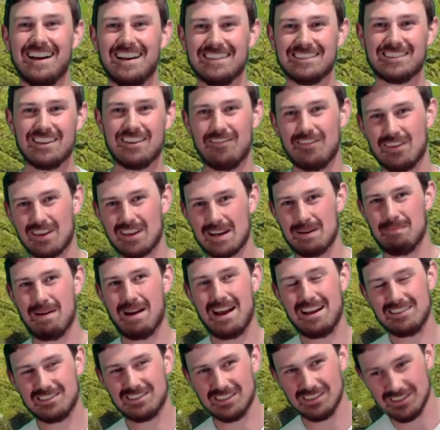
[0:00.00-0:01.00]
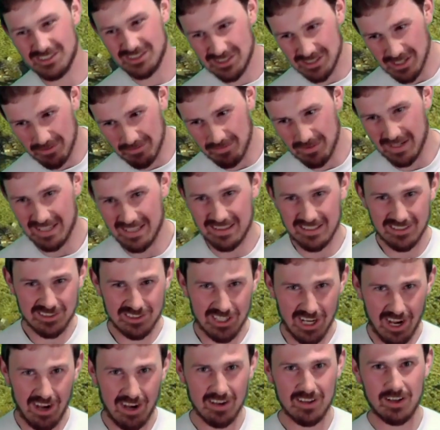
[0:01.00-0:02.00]
And so if you can imagine shoveling the
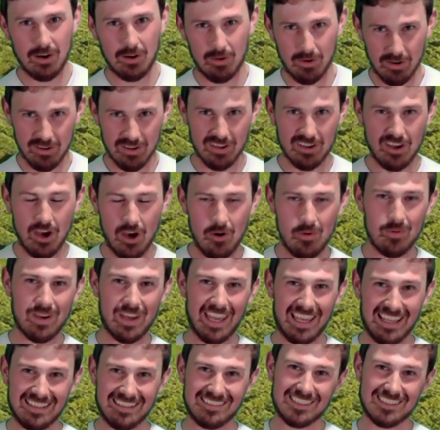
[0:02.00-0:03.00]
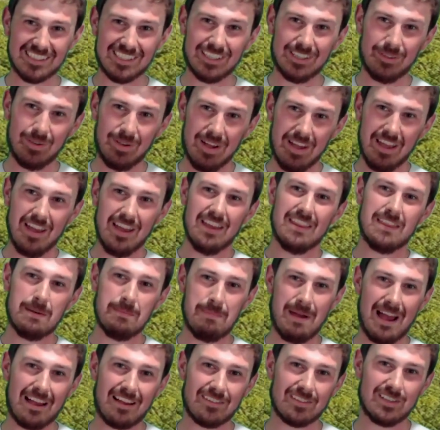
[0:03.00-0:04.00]
charcoal or the coke into the
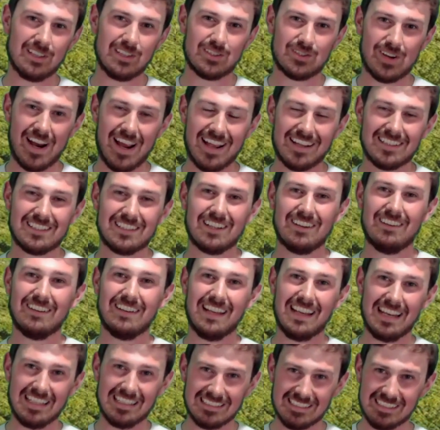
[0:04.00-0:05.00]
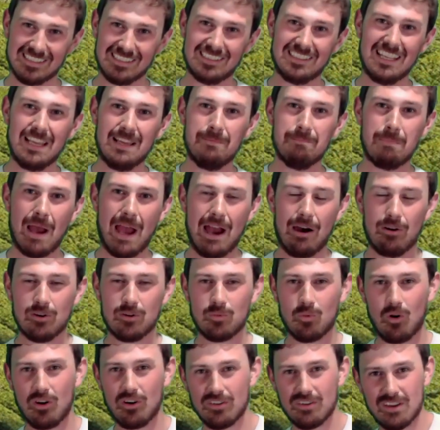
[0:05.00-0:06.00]
back of the tractor, and then it's a steam
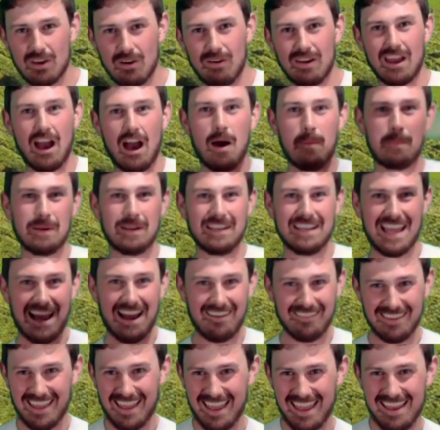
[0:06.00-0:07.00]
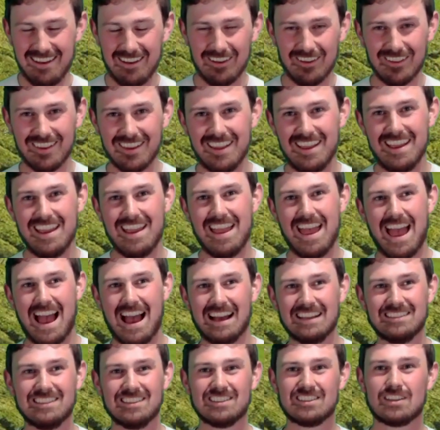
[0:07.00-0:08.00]
powered one going up and down the hill,
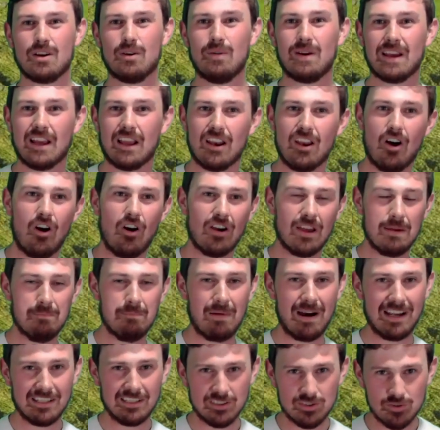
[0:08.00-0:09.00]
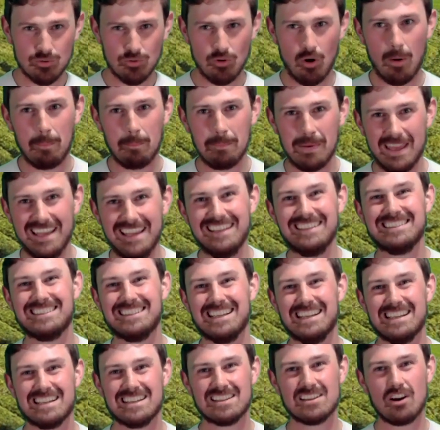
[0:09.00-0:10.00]
as it's going along, it might drop
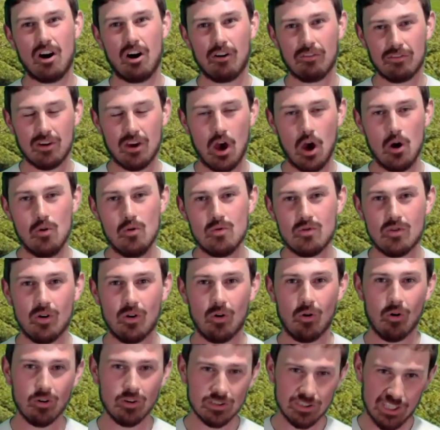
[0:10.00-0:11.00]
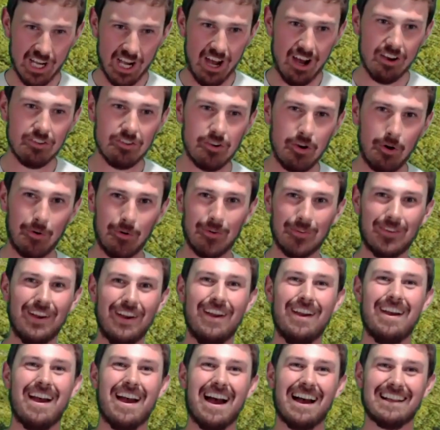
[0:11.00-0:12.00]
pieces of coke or charcoal.
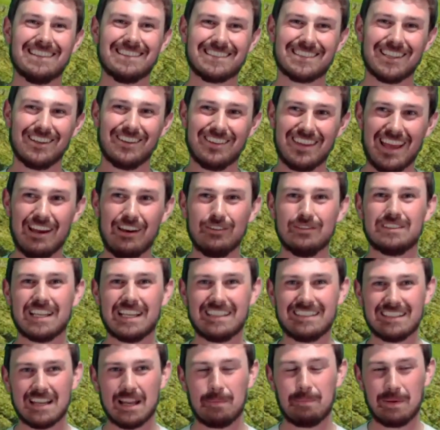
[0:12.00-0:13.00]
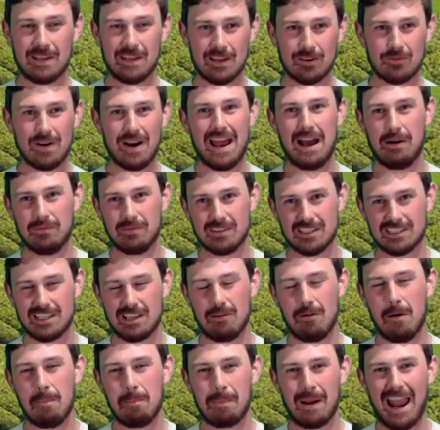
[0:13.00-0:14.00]
And so those ended up in the ground as
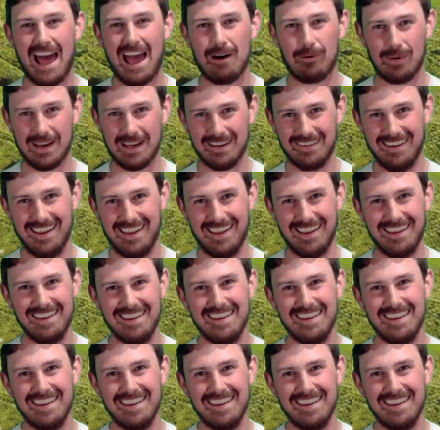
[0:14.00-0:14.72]
they were plowing.